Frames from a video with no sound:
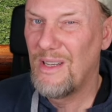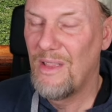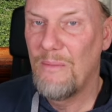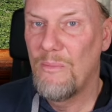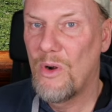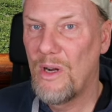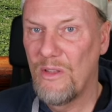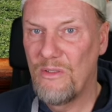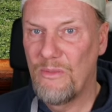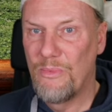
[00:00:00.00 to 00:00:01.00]
I think
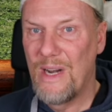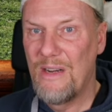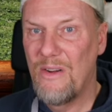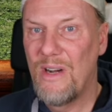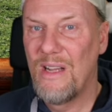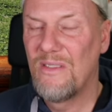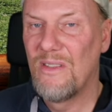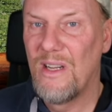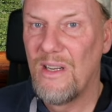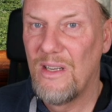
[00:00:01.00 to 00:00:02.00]
Marcus Brenner has
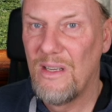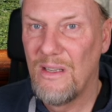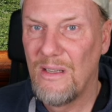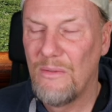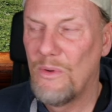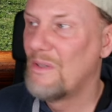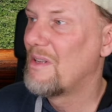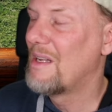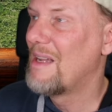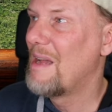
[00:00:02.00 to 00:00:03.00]
done,
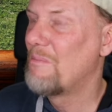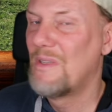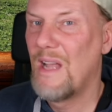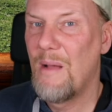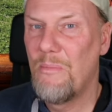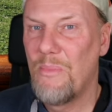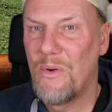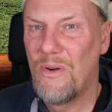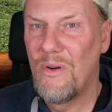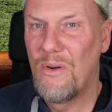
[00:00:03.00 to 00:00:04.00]
what's that, MTAP
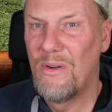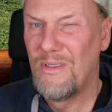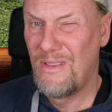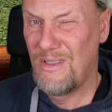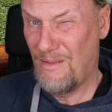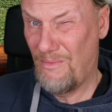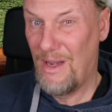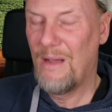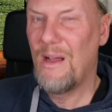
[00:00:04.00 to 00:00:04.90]
or something.